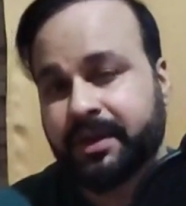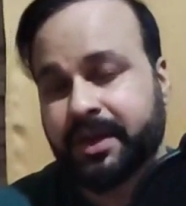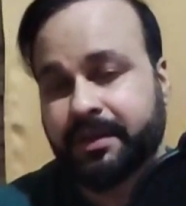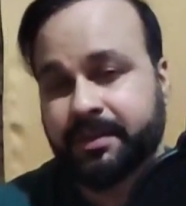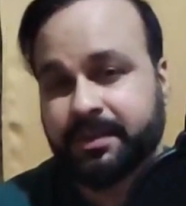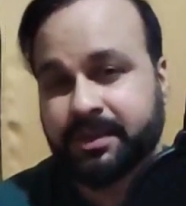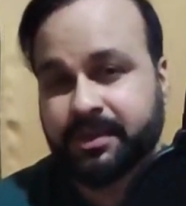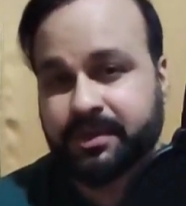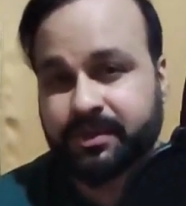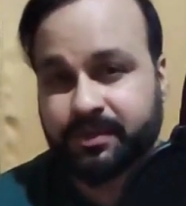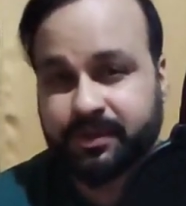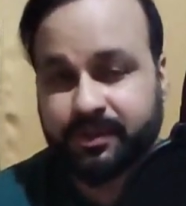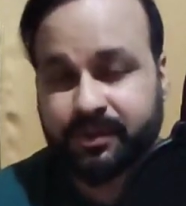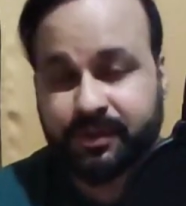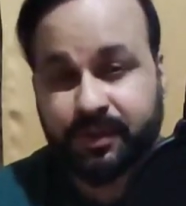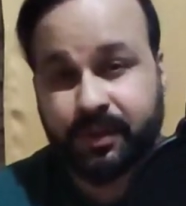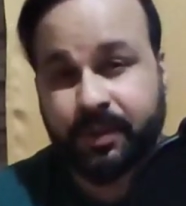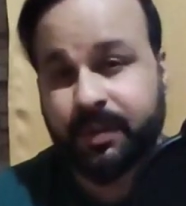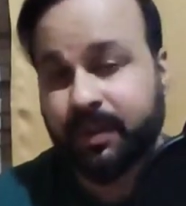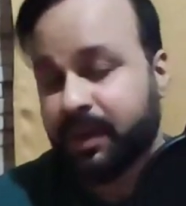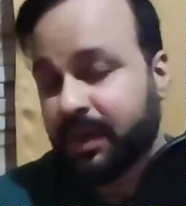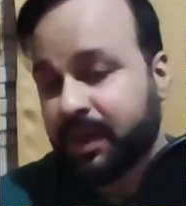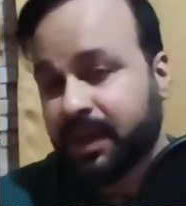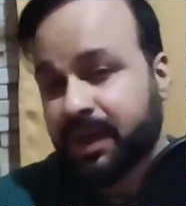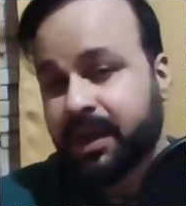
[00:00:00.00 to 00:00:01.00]
So
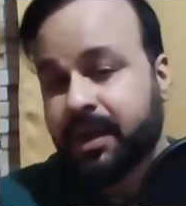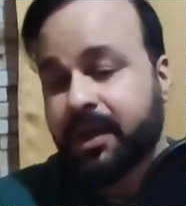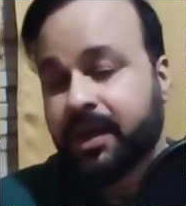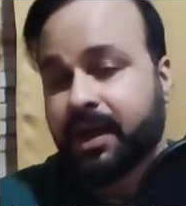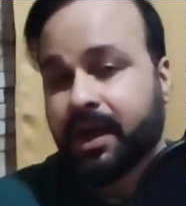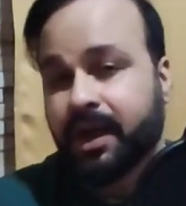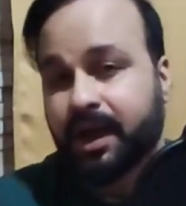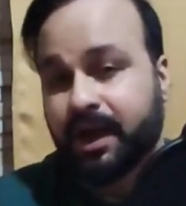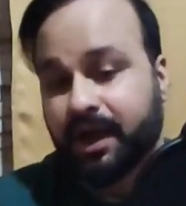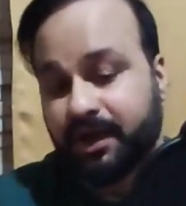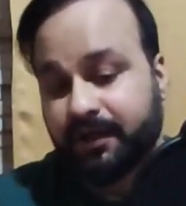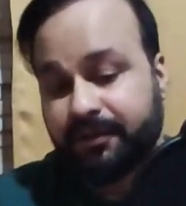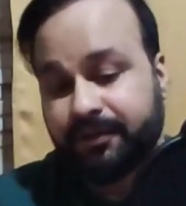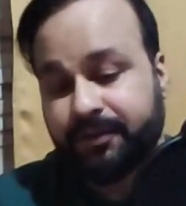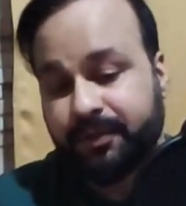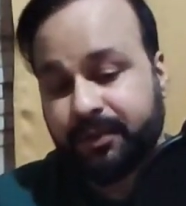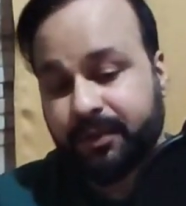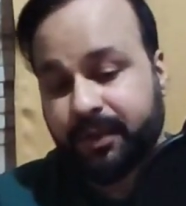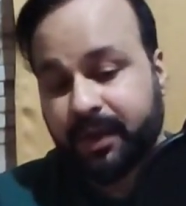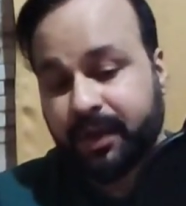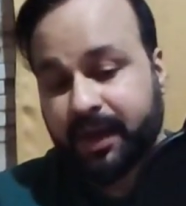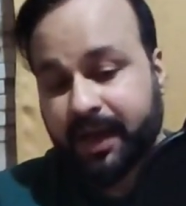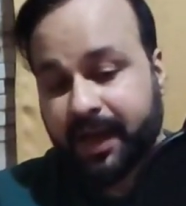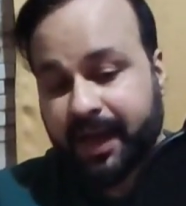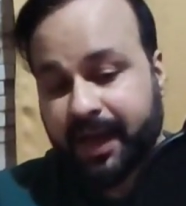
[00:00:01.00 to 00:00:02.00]
if you
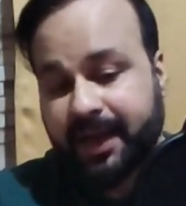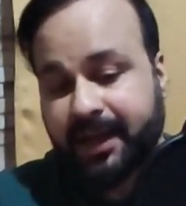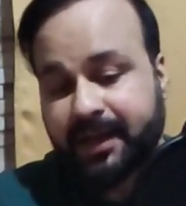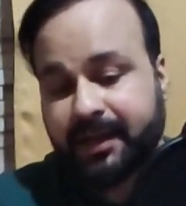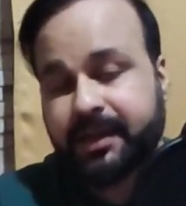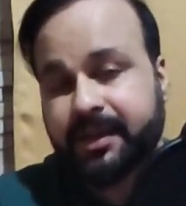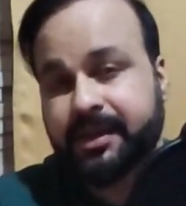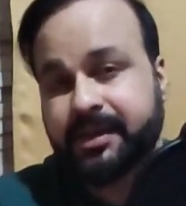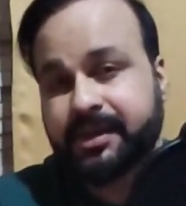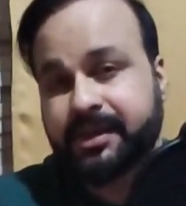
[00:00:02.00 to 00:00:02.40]
like this,